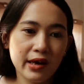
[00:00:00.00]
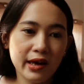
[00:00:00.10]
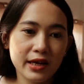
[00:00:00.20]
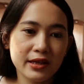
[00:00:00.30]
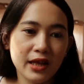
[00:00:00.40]

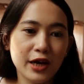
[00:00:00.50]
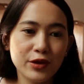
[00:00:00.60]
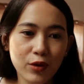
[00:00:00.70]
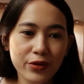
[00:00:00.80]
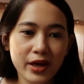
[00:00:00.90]
And I
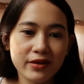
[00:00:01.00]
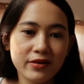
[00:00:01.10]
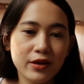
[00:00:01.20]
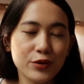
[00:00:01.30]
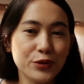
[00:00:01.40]
know that
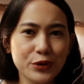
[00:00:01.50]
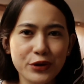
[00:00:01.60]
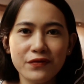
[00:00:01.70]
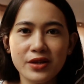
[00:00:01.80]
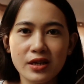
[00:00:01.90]
the root
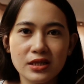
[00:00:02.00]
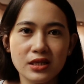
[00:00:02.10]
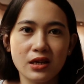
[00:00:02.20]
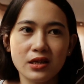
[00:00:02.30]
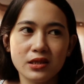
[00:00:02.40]
of this
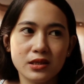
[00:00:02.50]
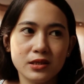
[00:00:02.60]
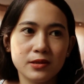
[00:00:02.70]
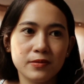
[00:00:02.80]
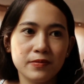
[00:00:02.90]

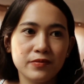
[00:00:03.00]
is